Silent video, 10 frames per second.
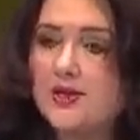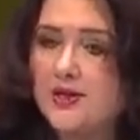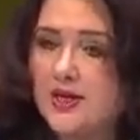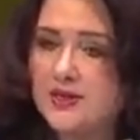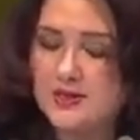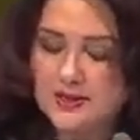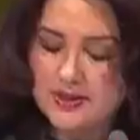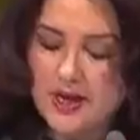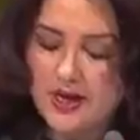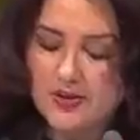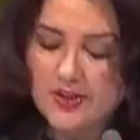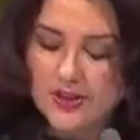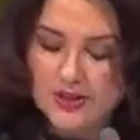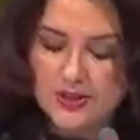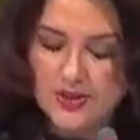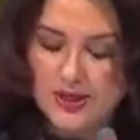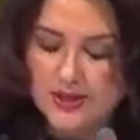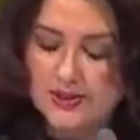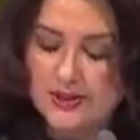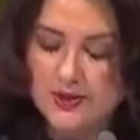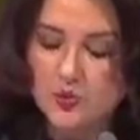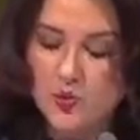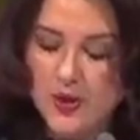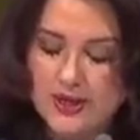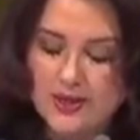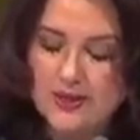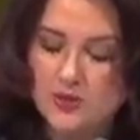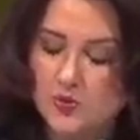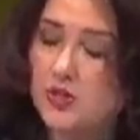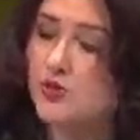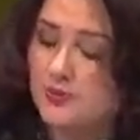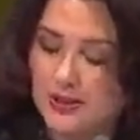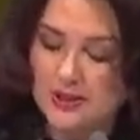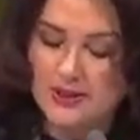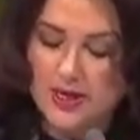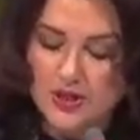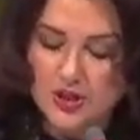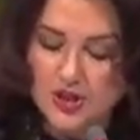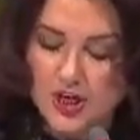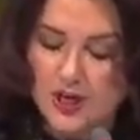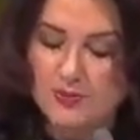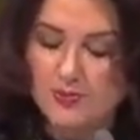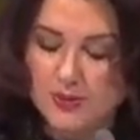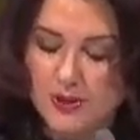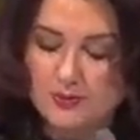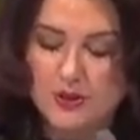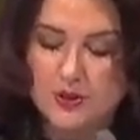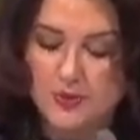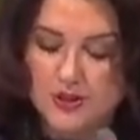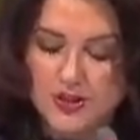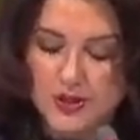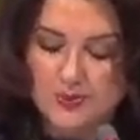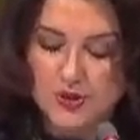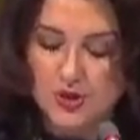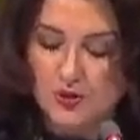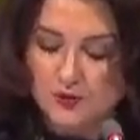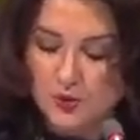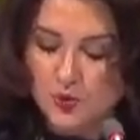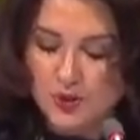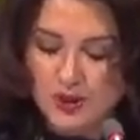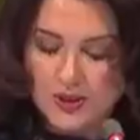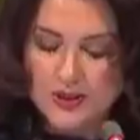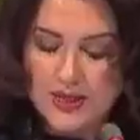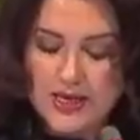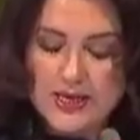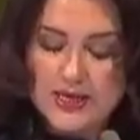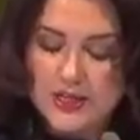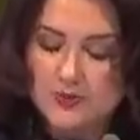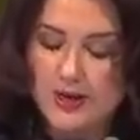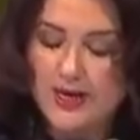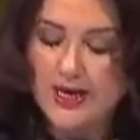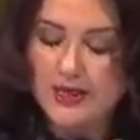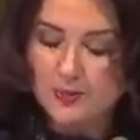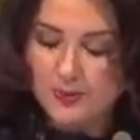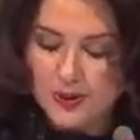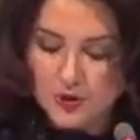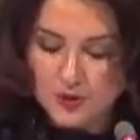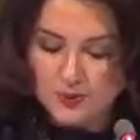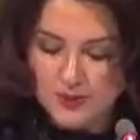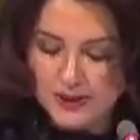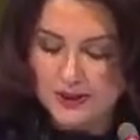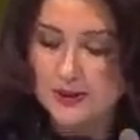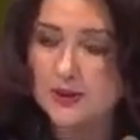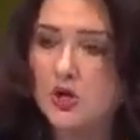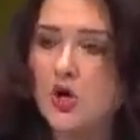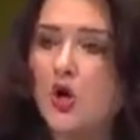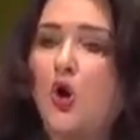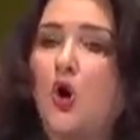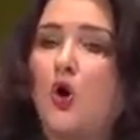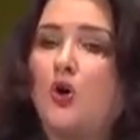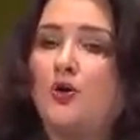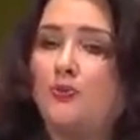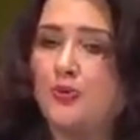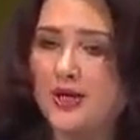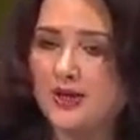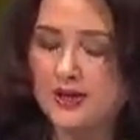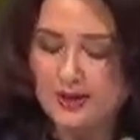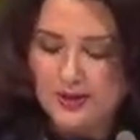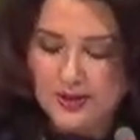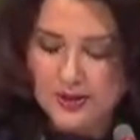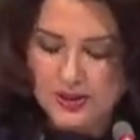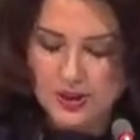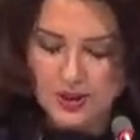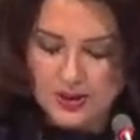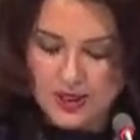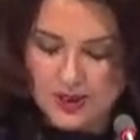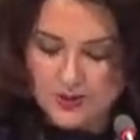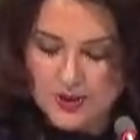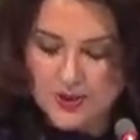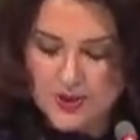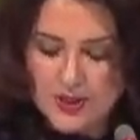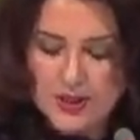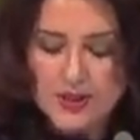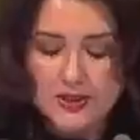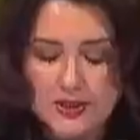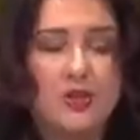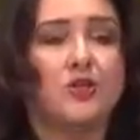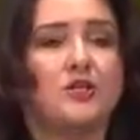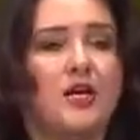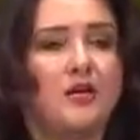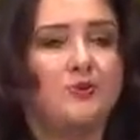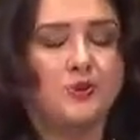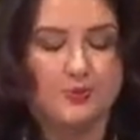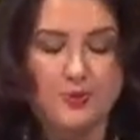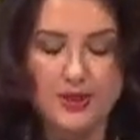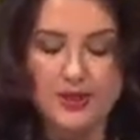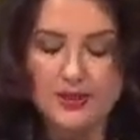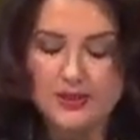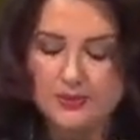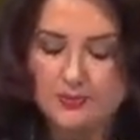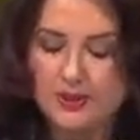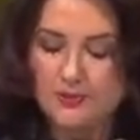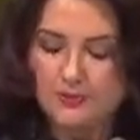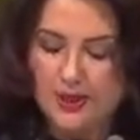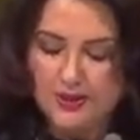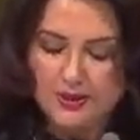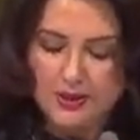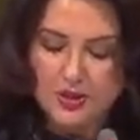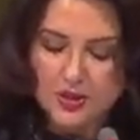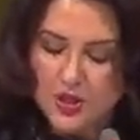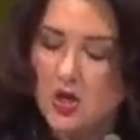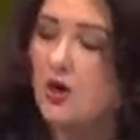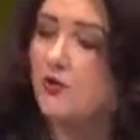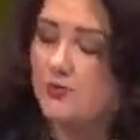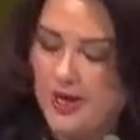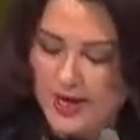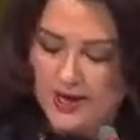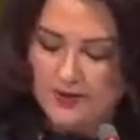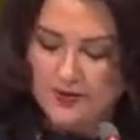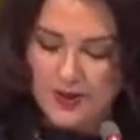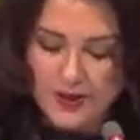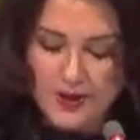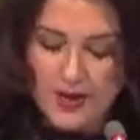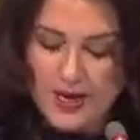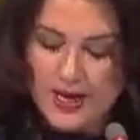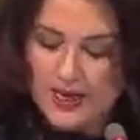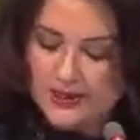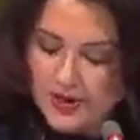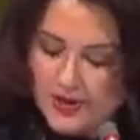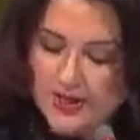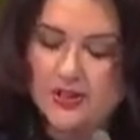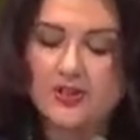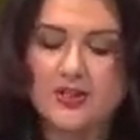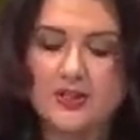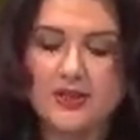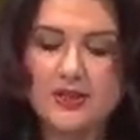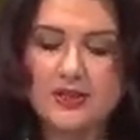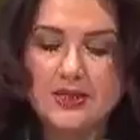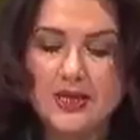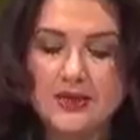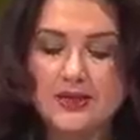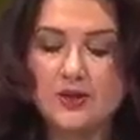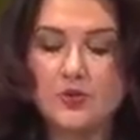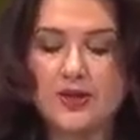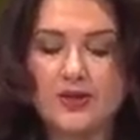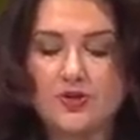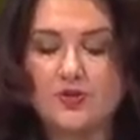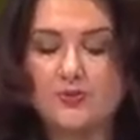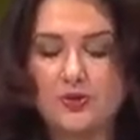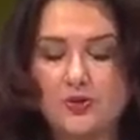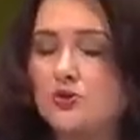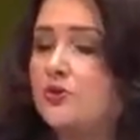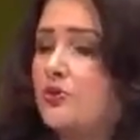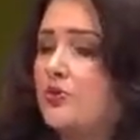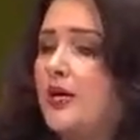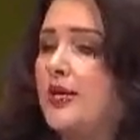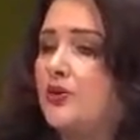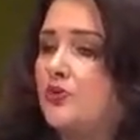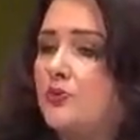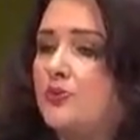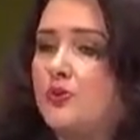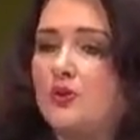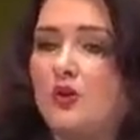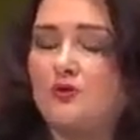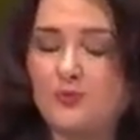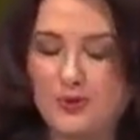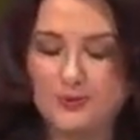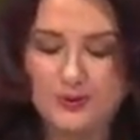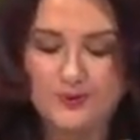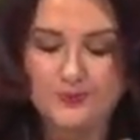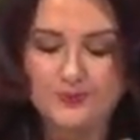Thus, I reiterate that ways in which media shape people's perception of the world is by helping to build or break stereotypes. Stereotypes being simply patterns of behavior and characteristics that we attribute to a group of people.